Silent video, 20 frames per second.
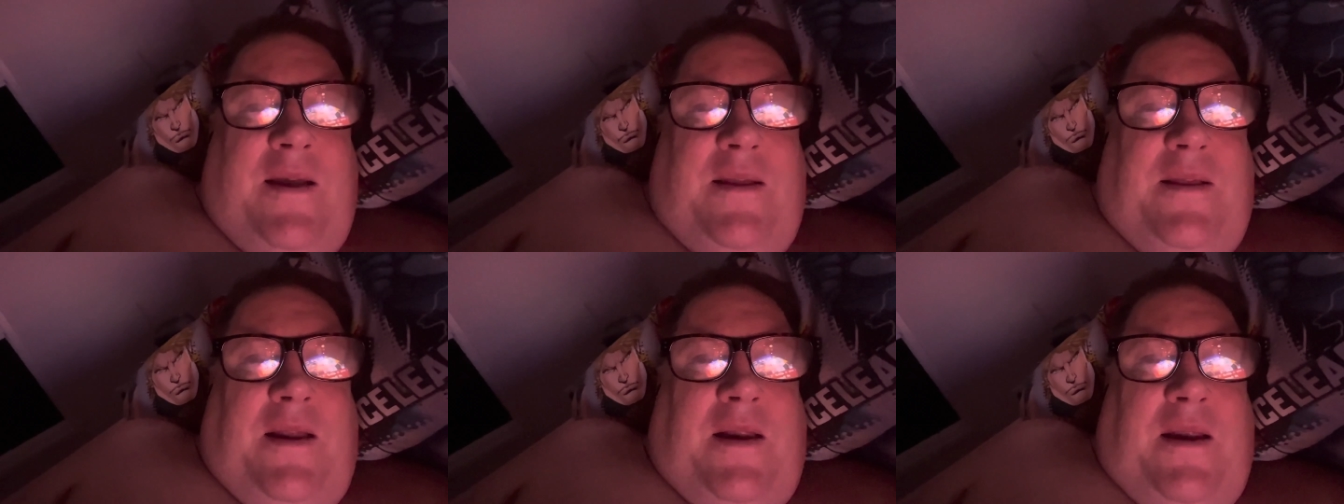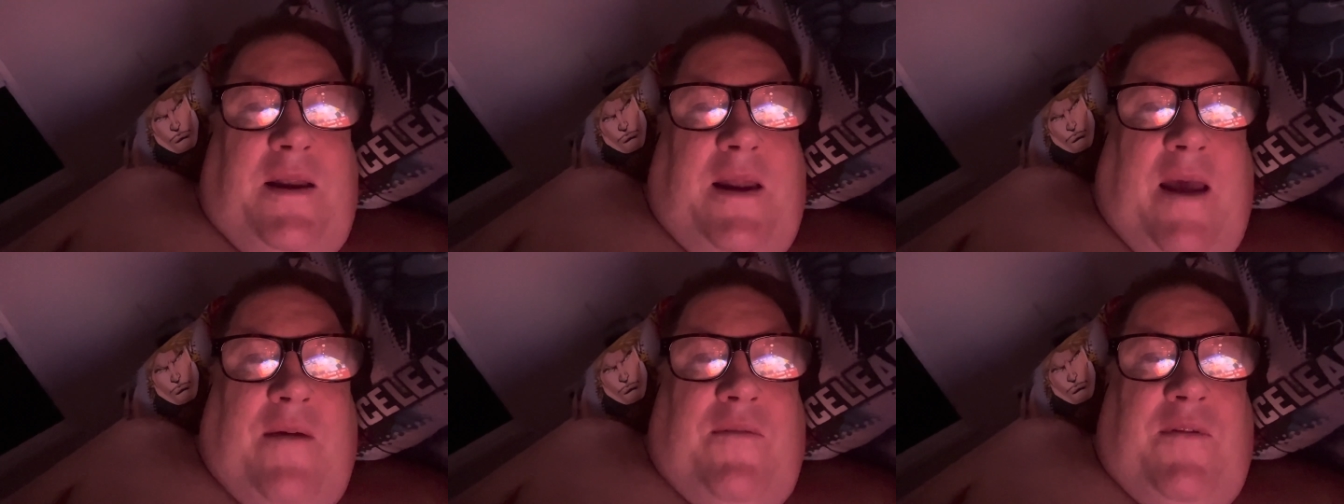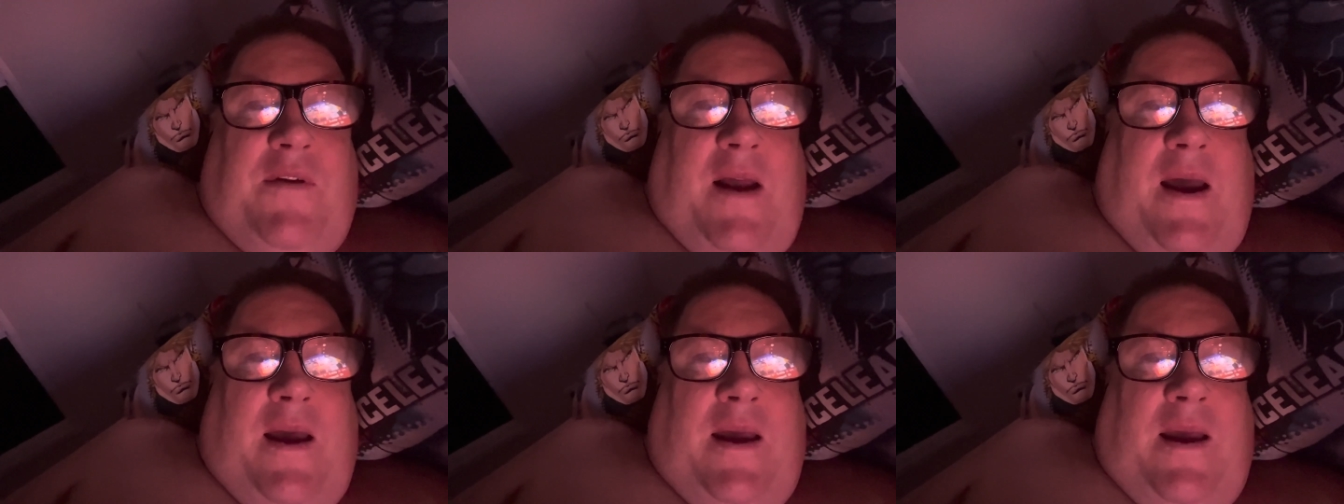he
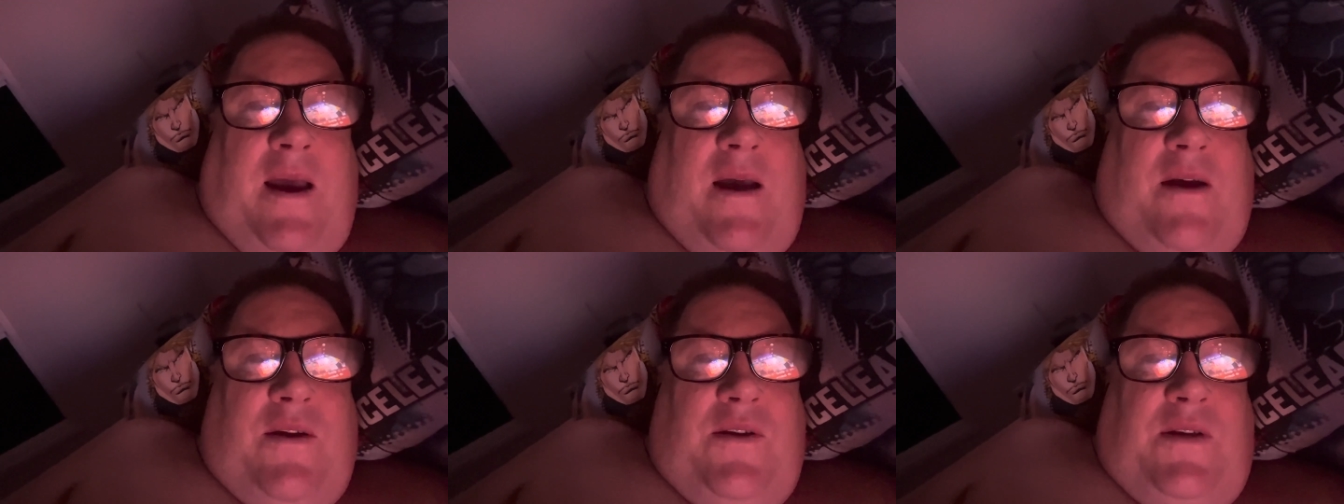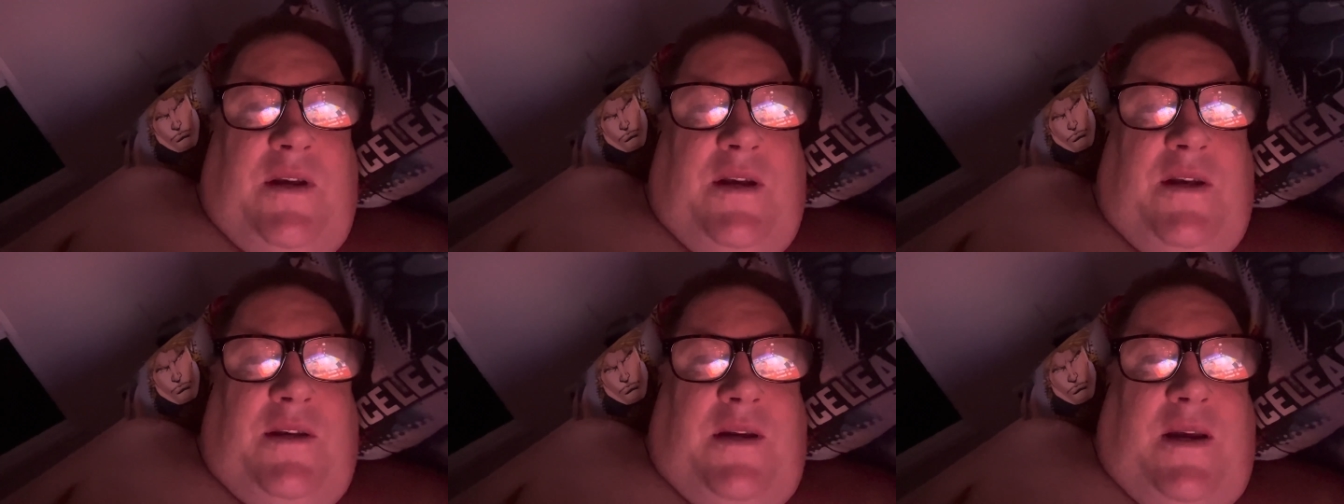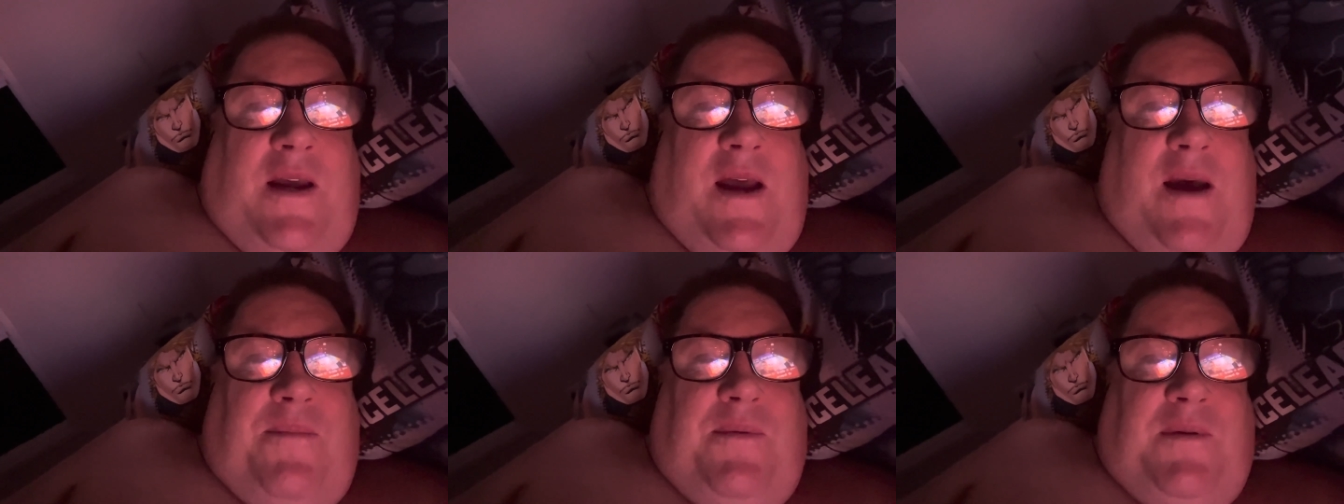every day he goes, here's a
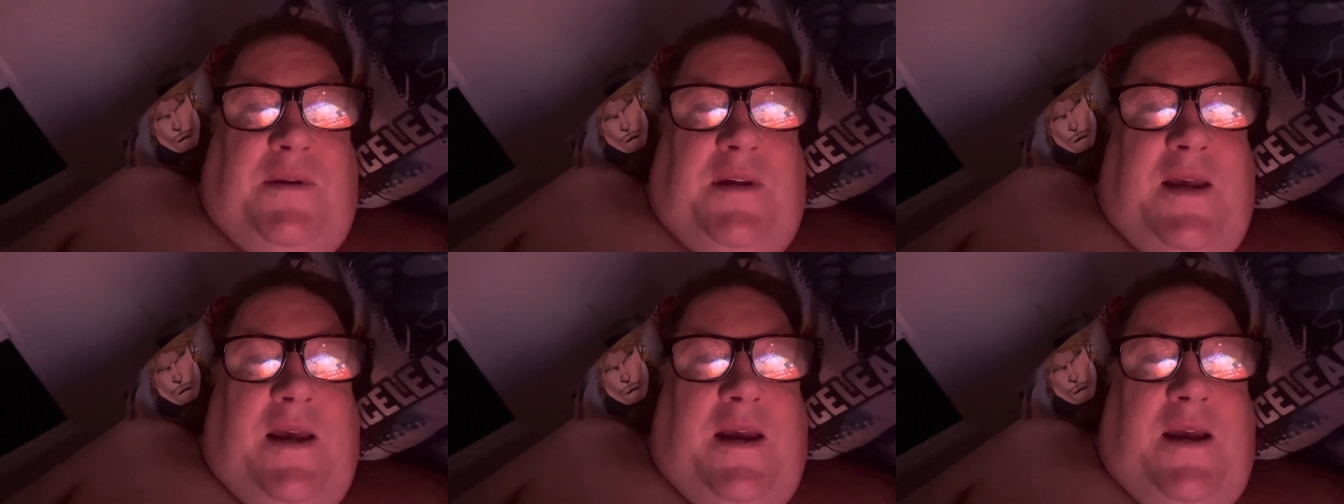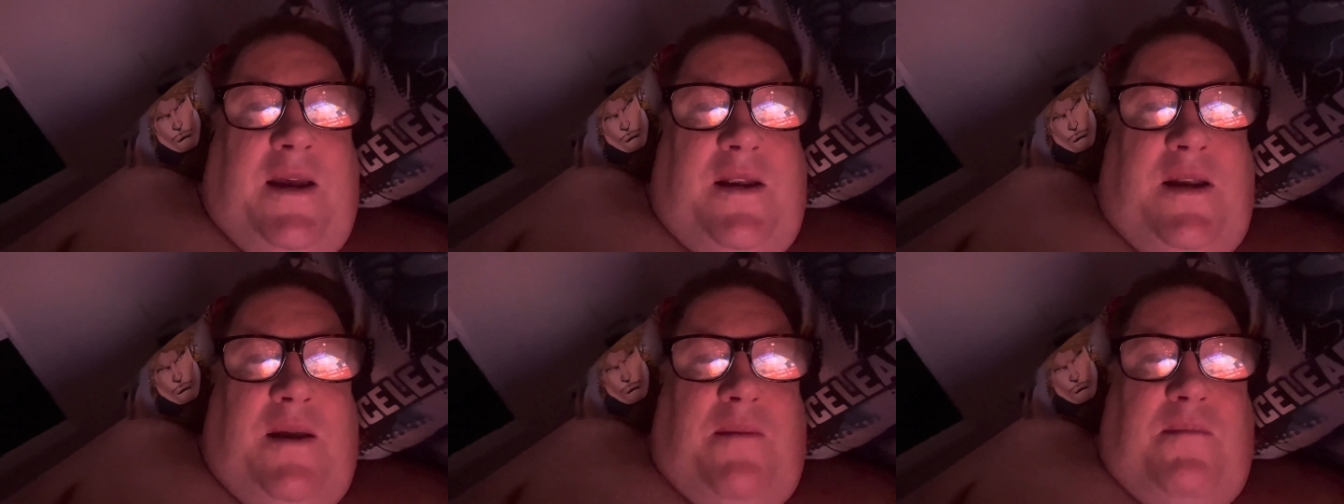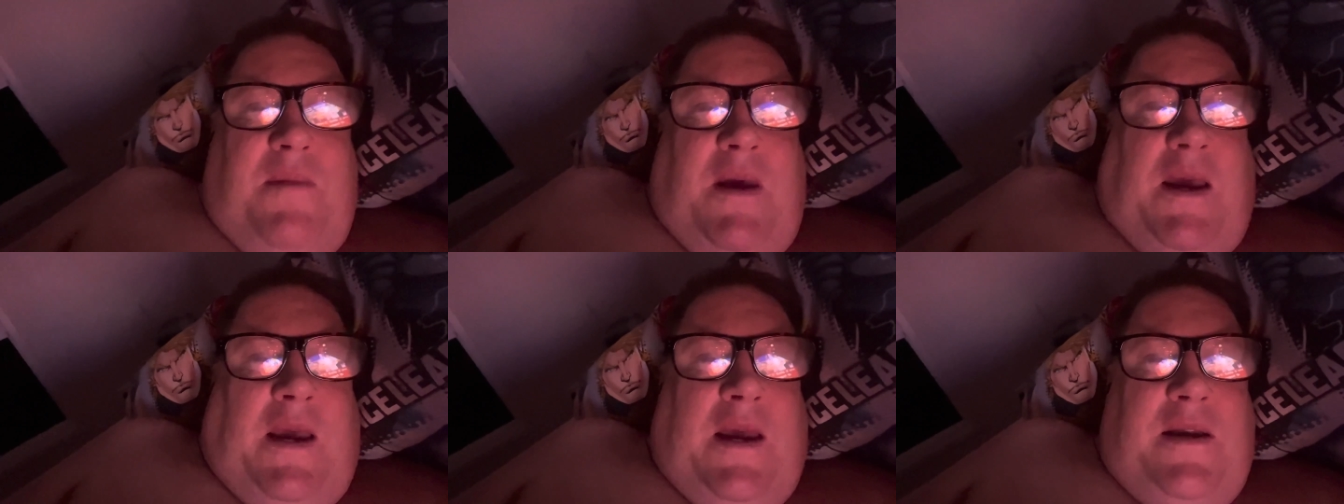cup of tea in your
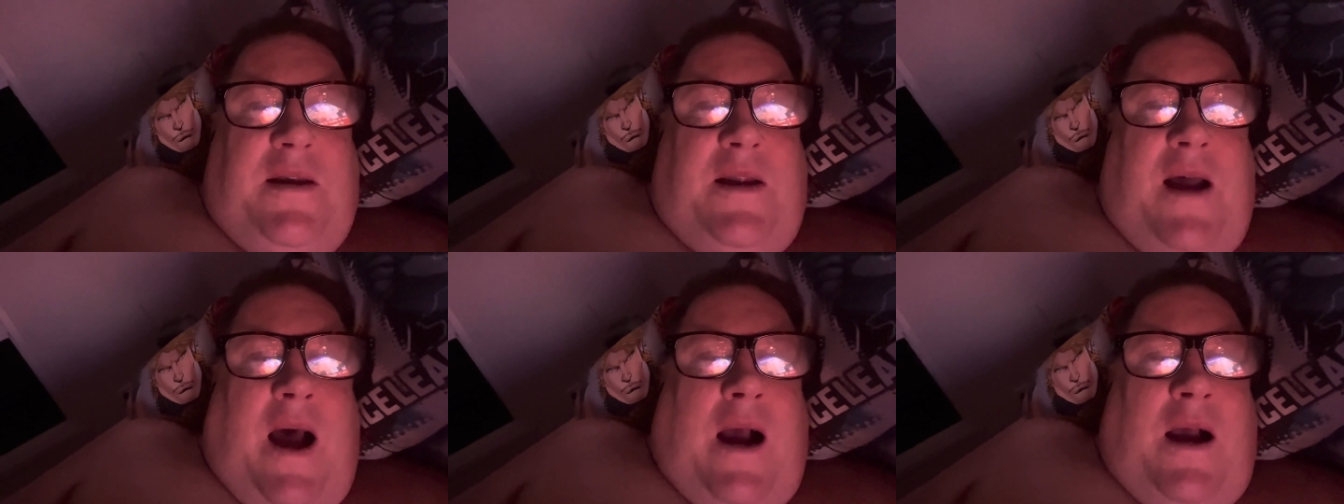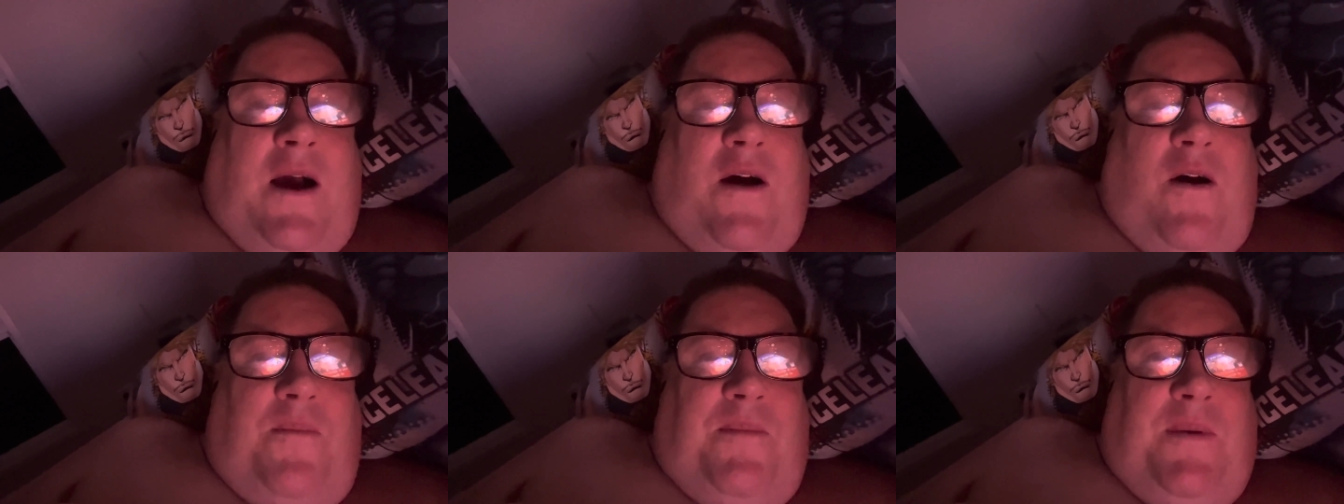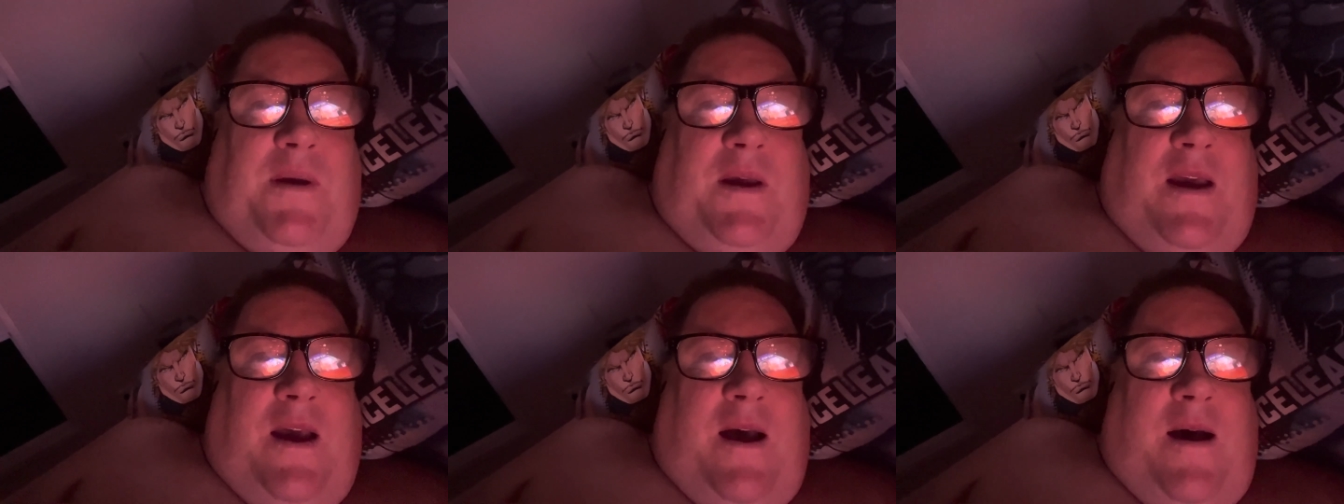Mickey Duck
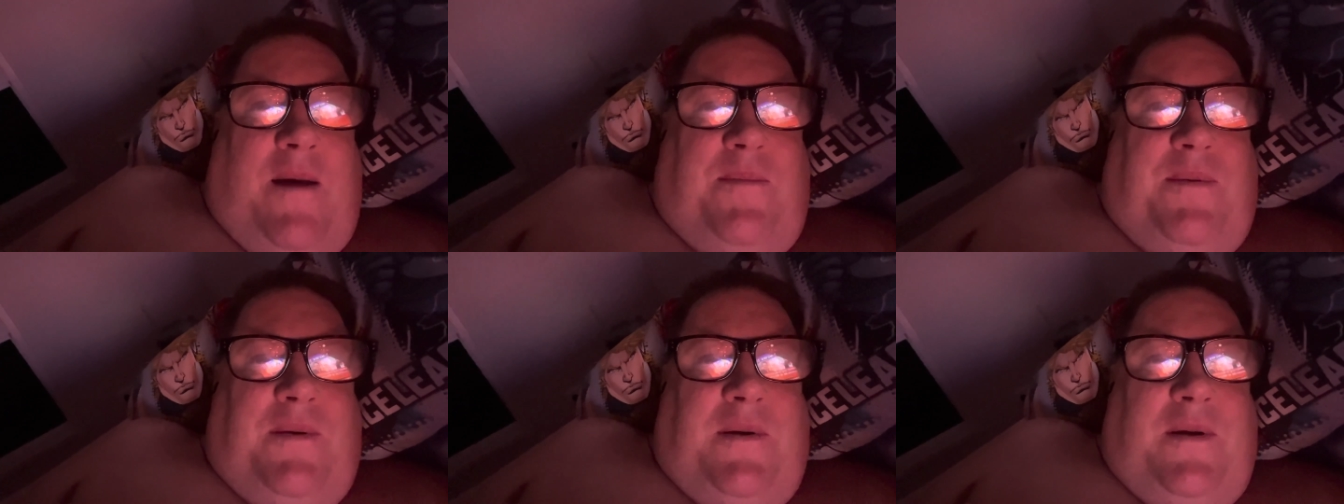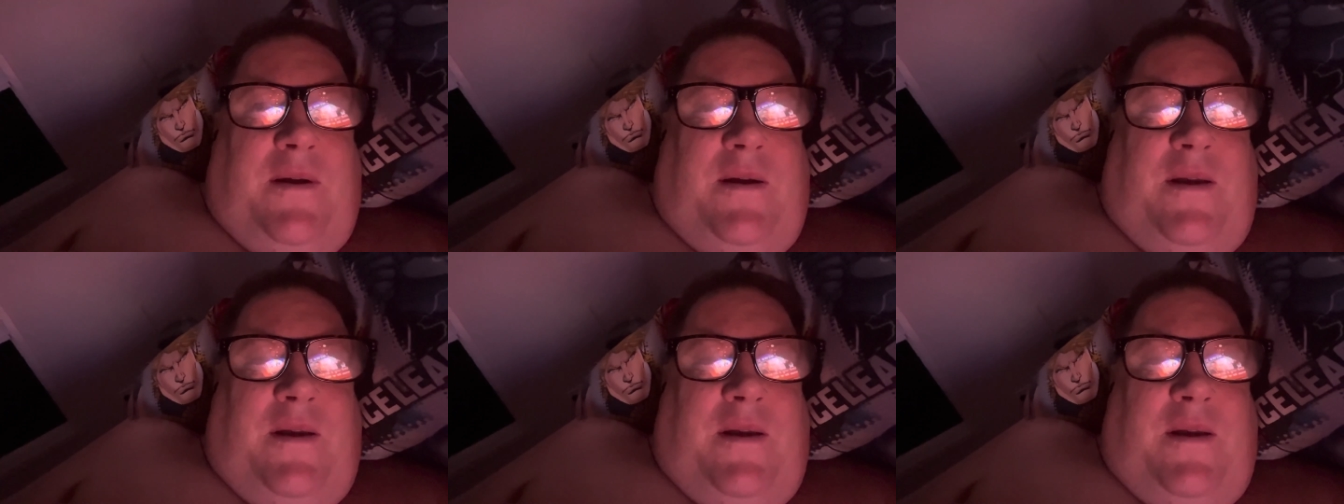coffee cup.